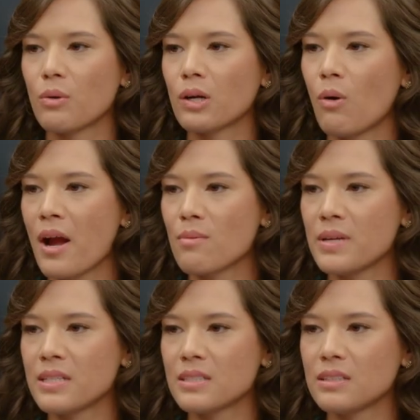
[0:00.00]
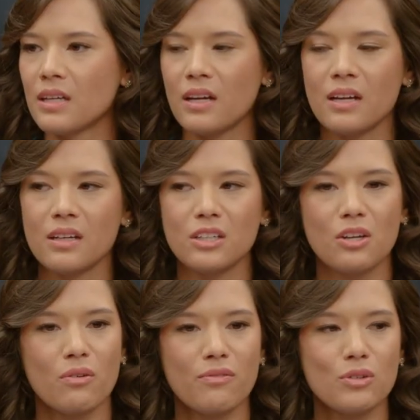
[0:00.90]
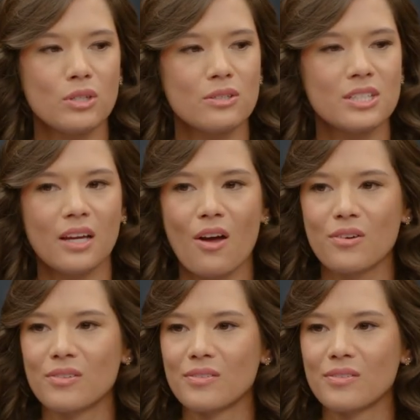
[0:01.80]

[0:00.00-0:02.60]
a requirement, uh, you know, a few years ago?